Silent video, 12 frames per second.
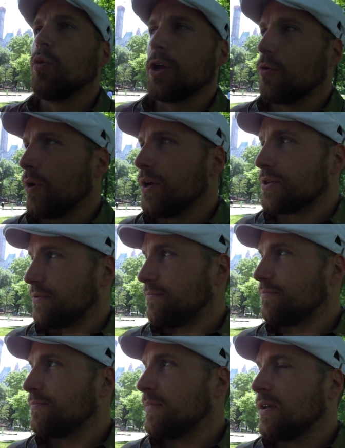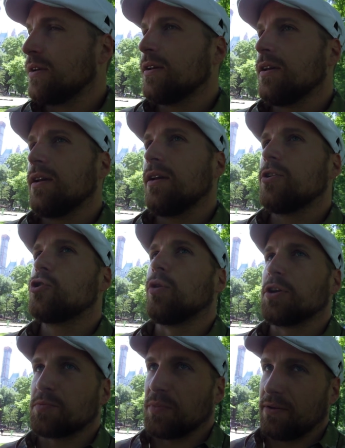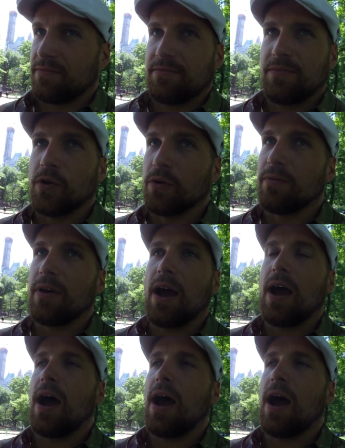only reason. Trust me, dude.